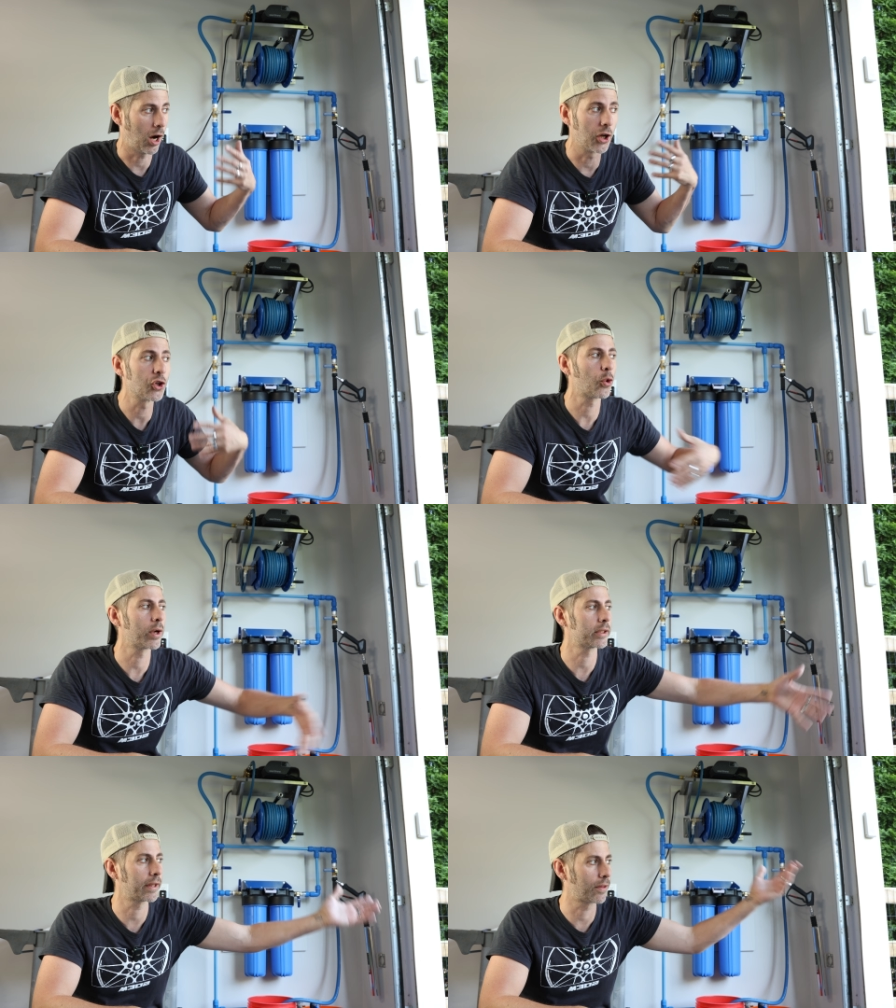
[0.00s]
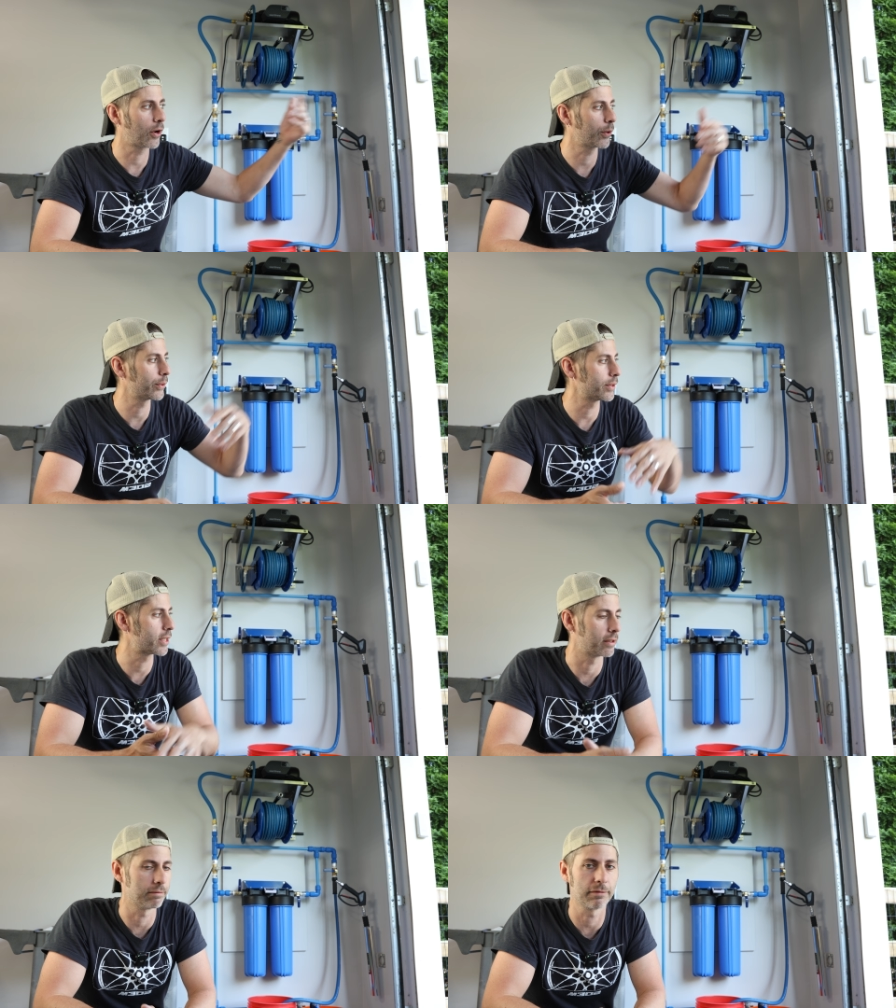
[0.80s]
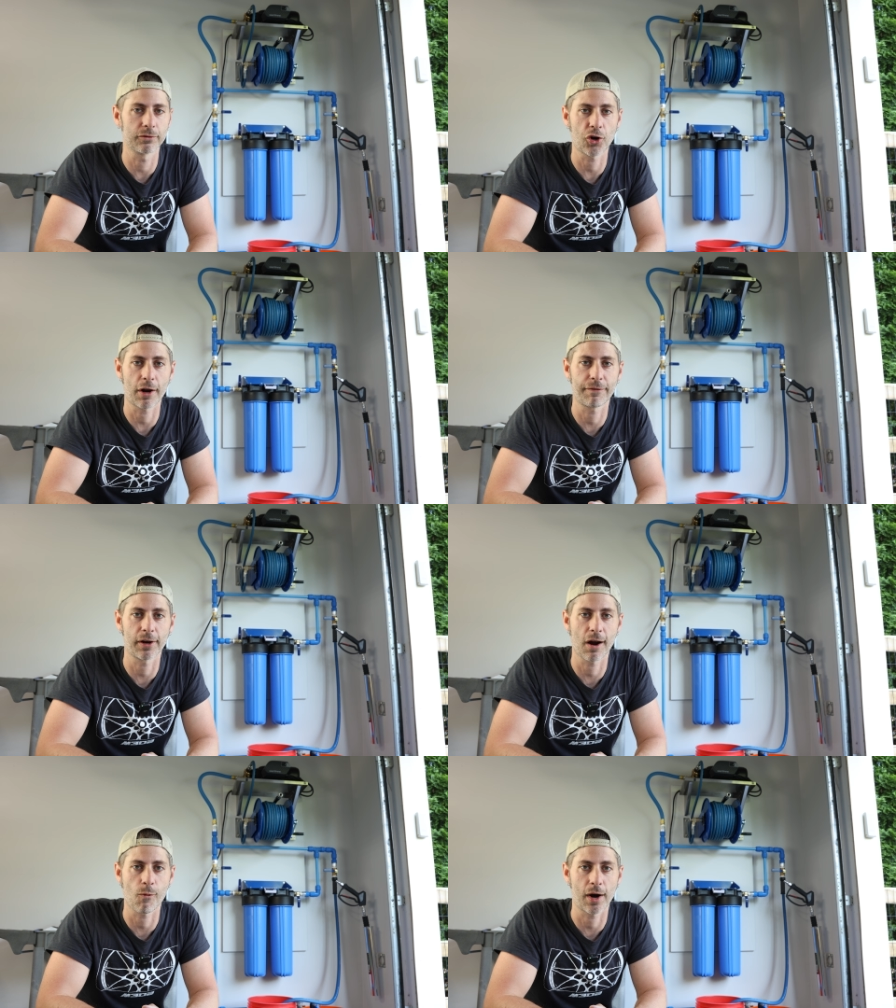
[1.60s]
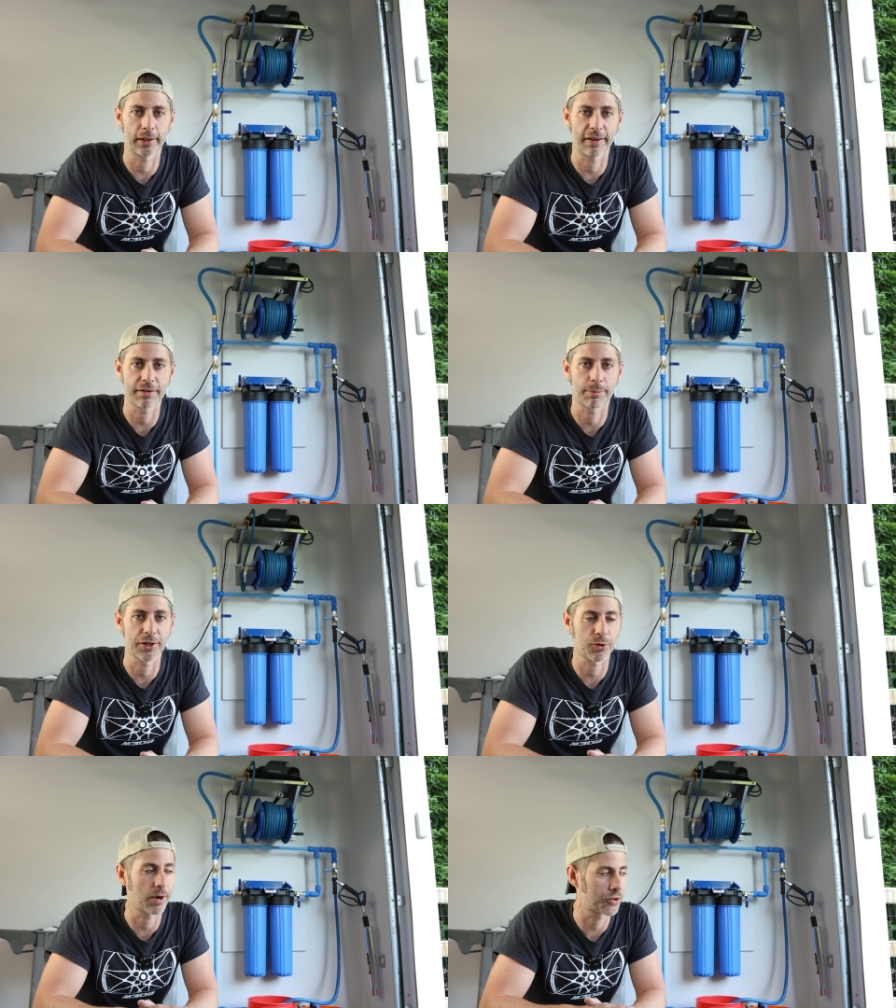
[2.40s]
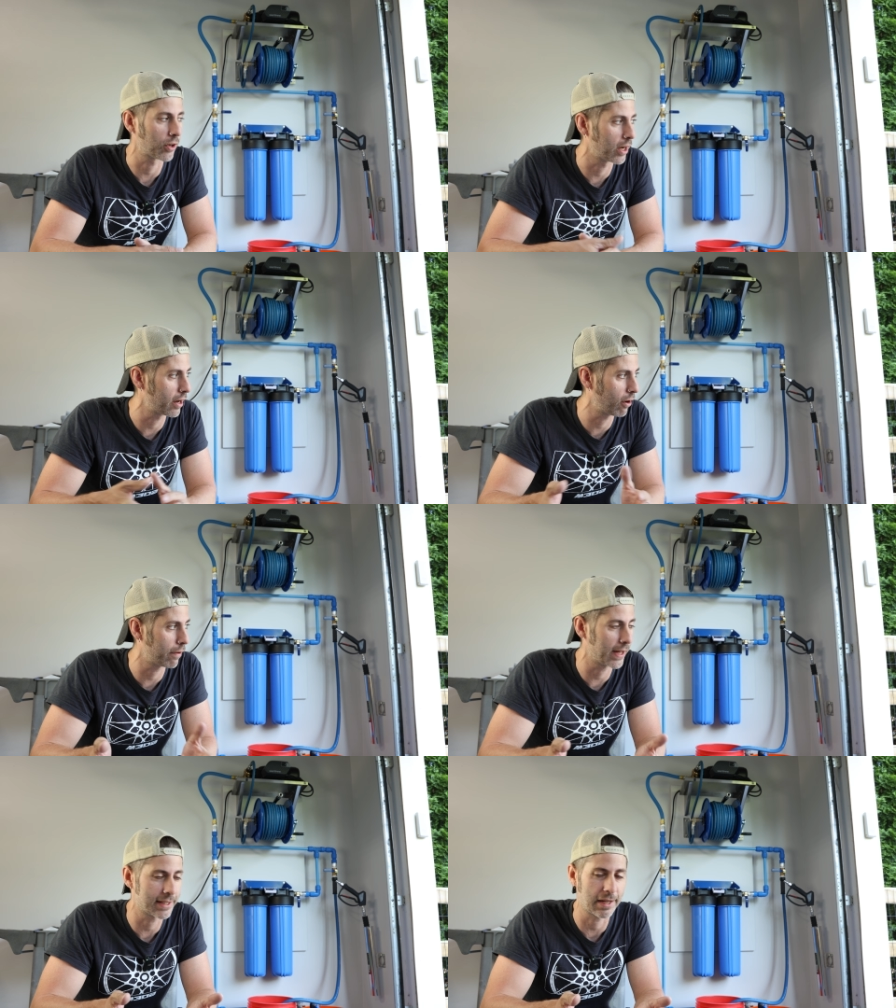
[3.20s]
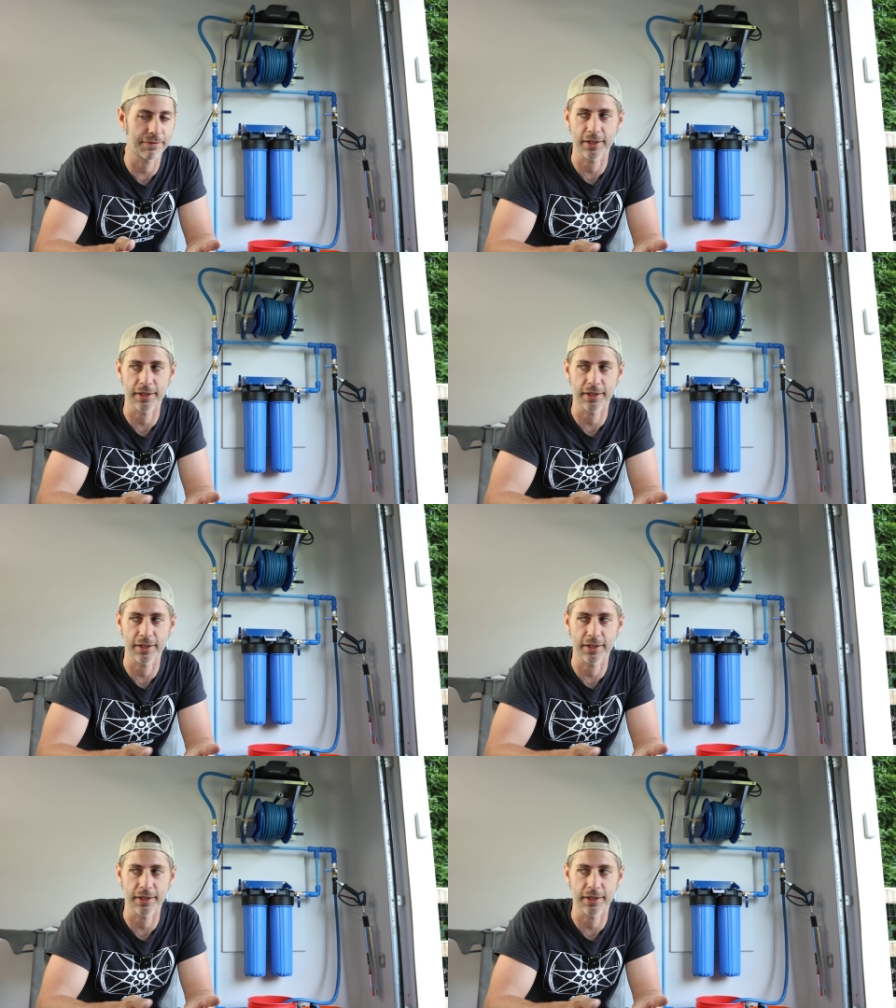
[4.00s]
uncoiling the hose and trying to figure out where I left the pressure washer gun and all that stuff,